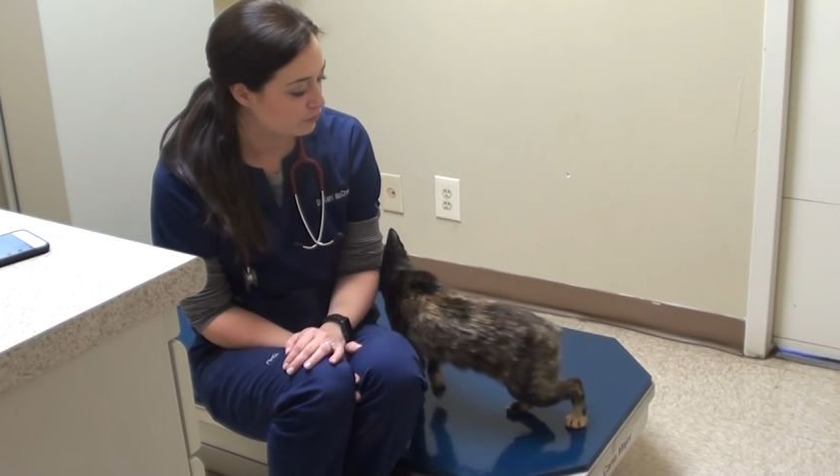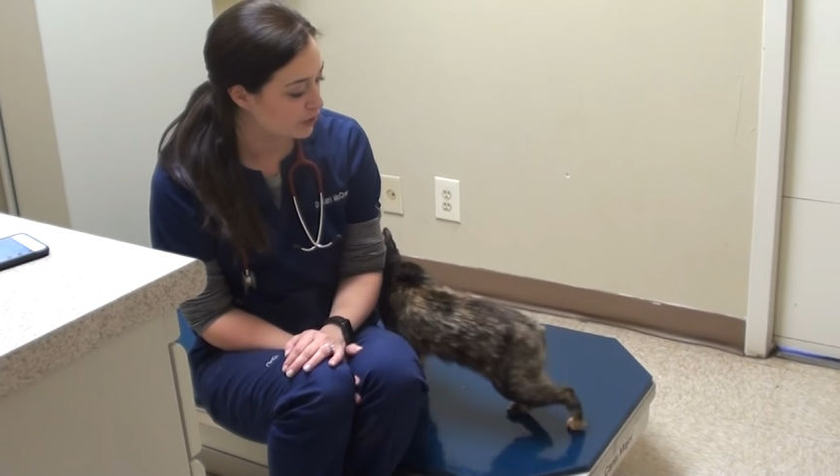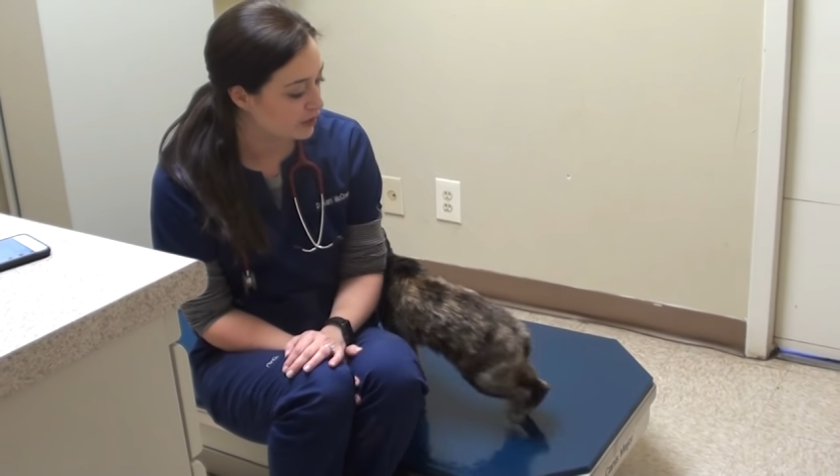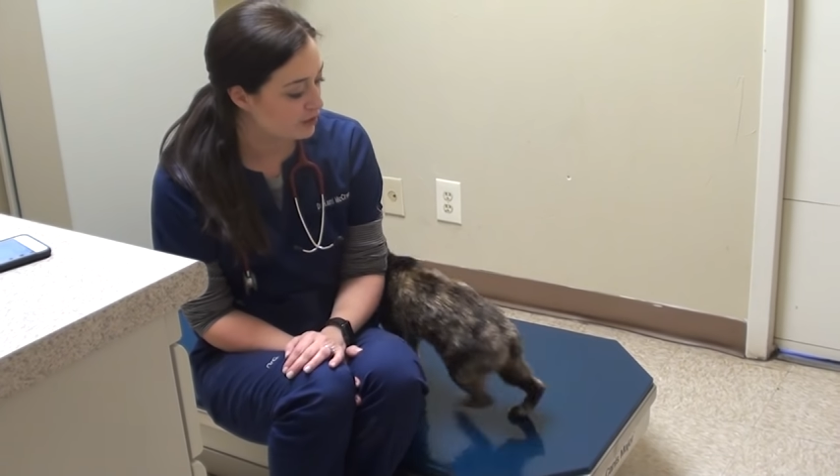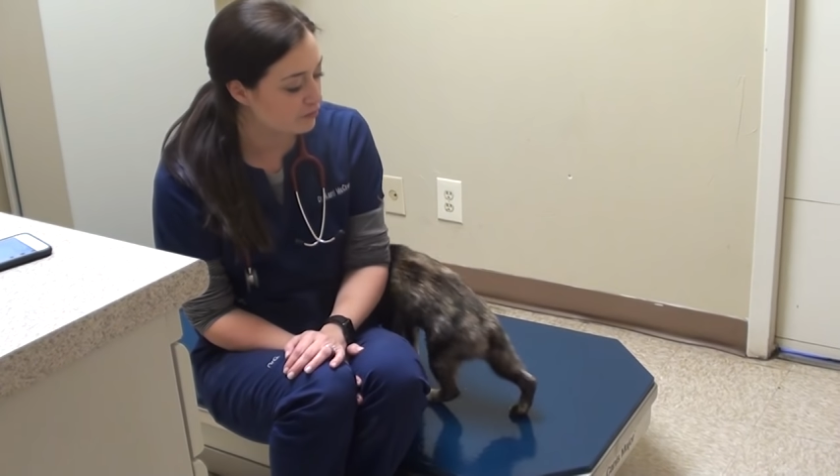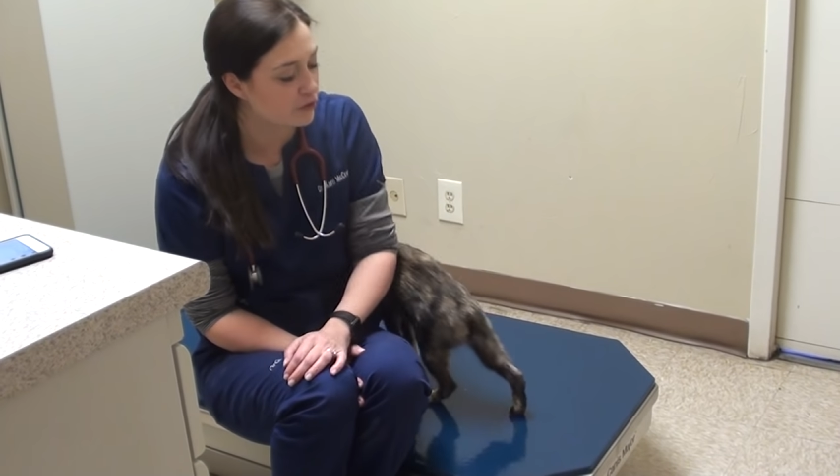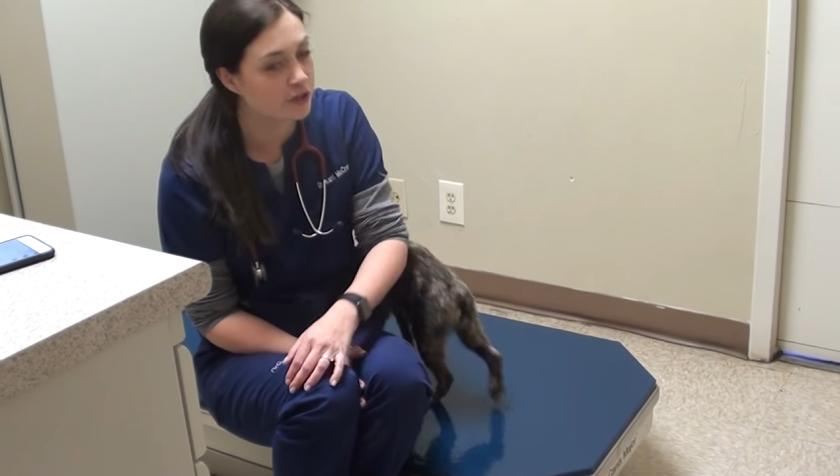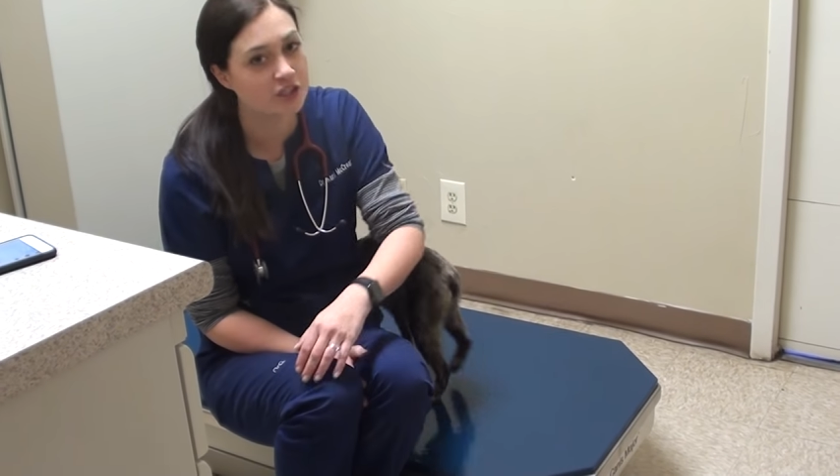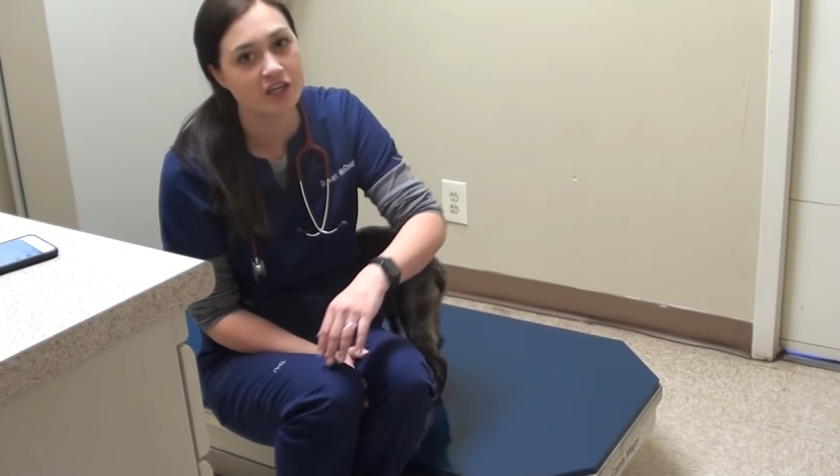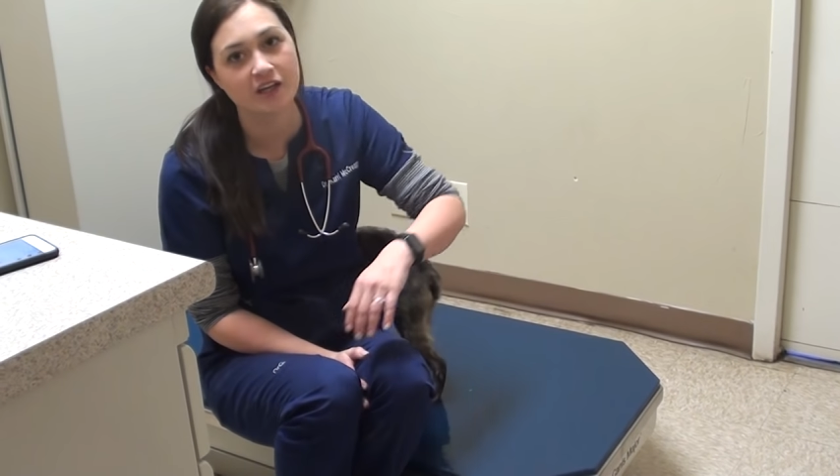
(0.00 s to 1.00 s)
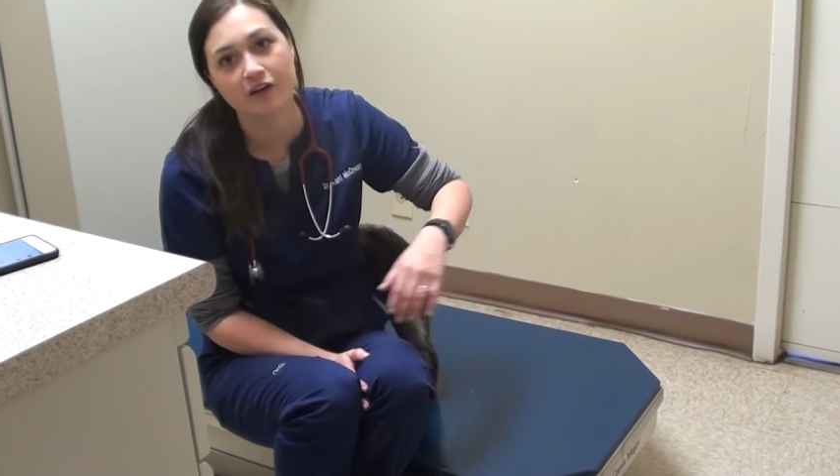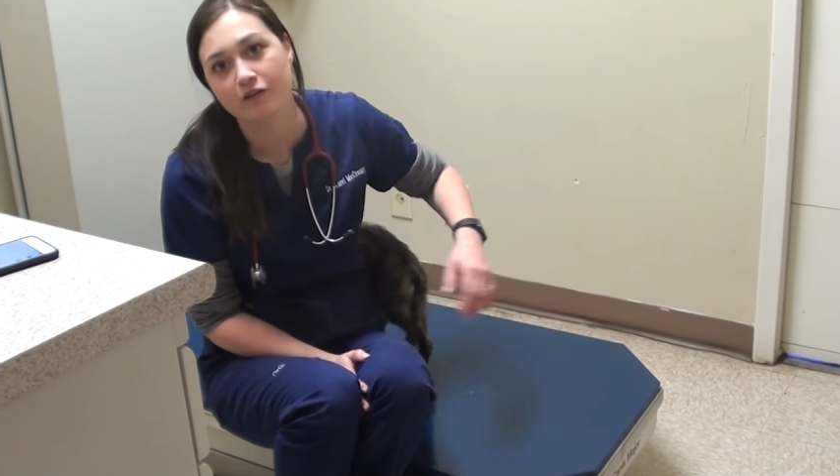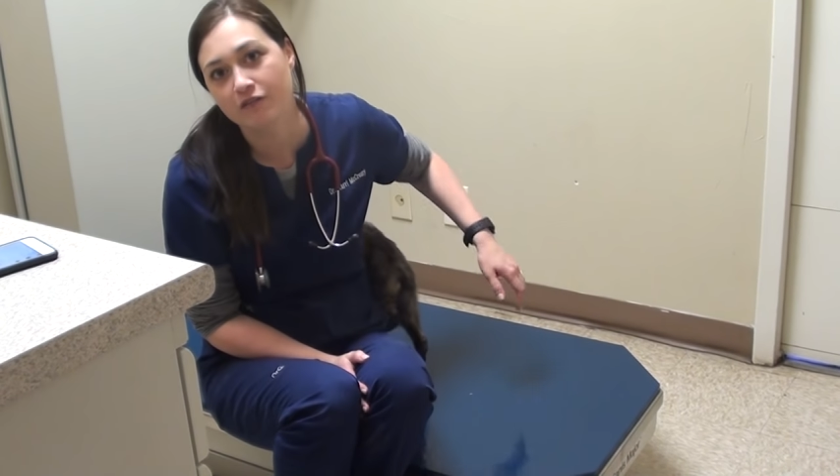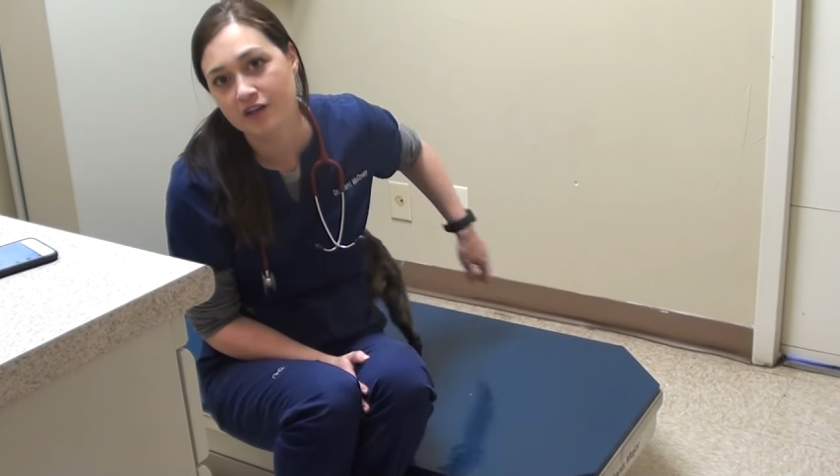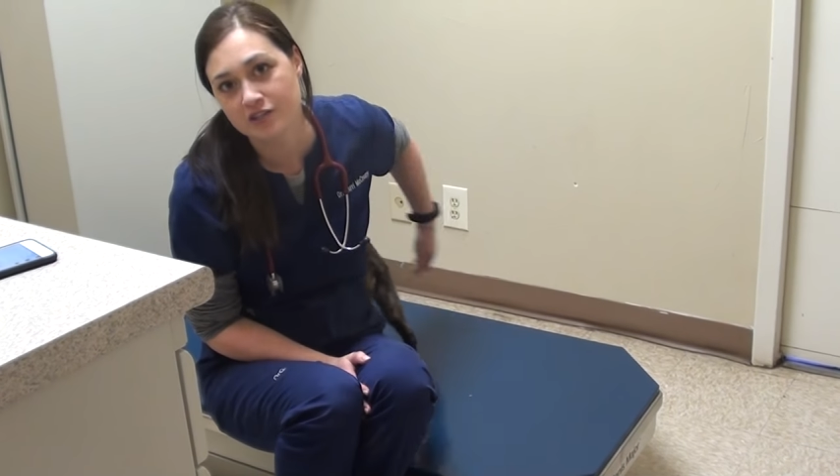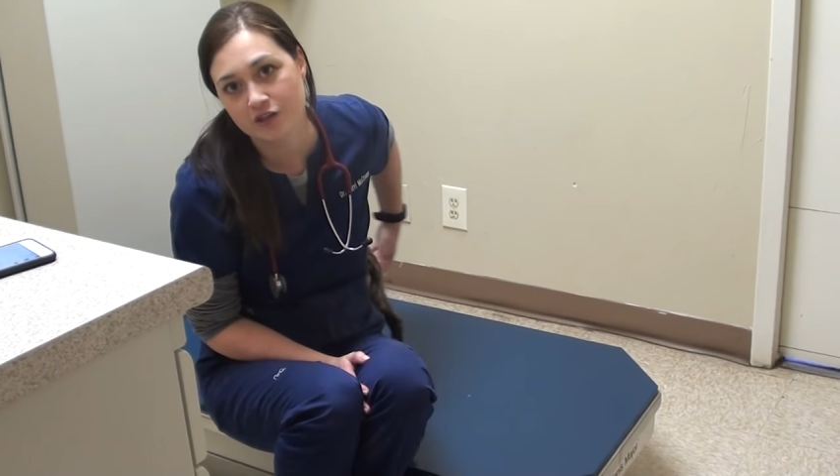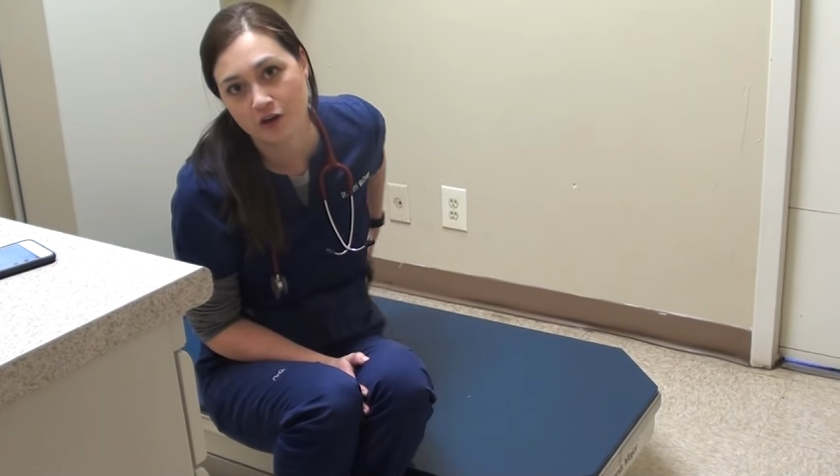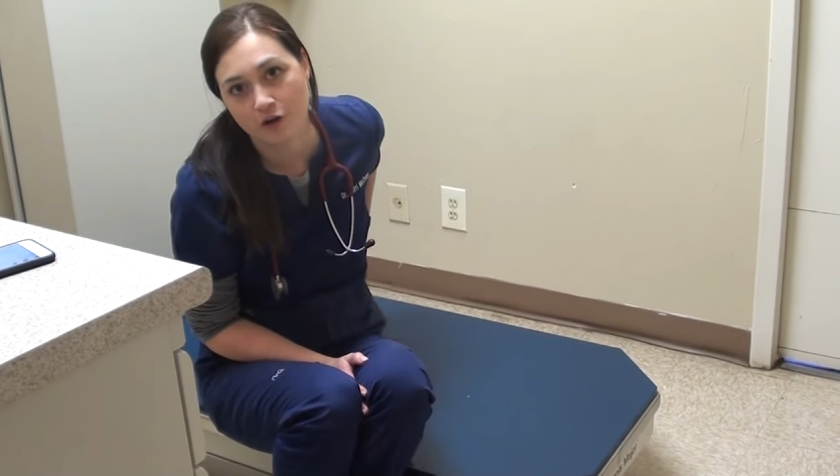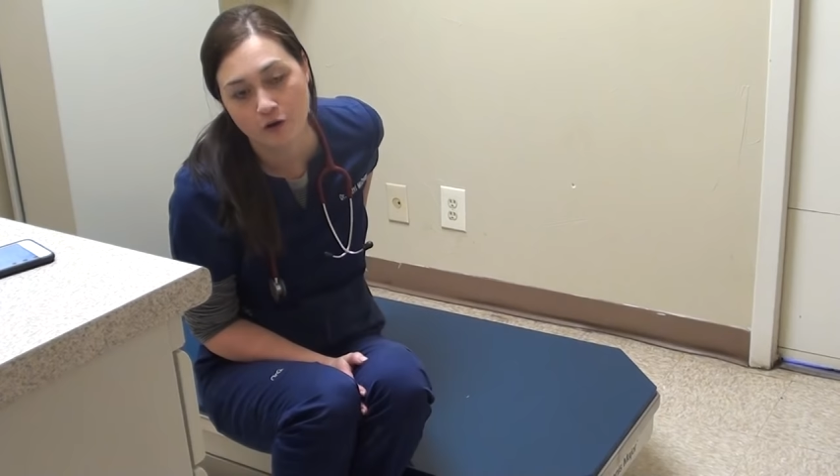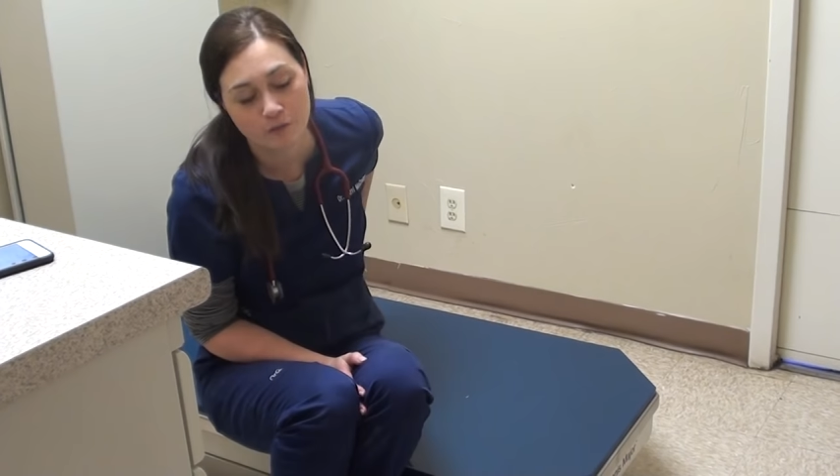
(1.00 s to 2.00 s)
really flourishing in her foster
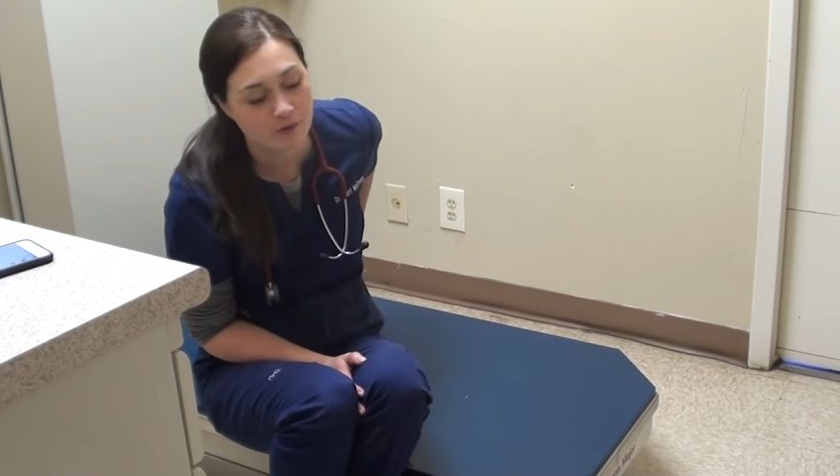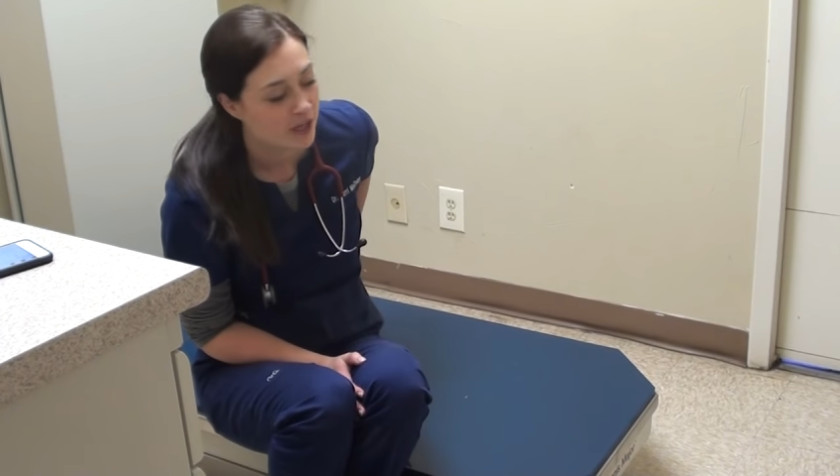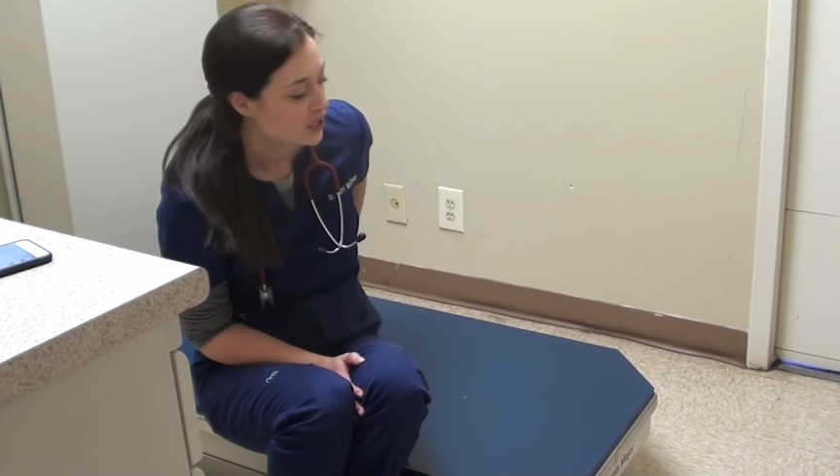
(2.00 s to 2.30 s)
home.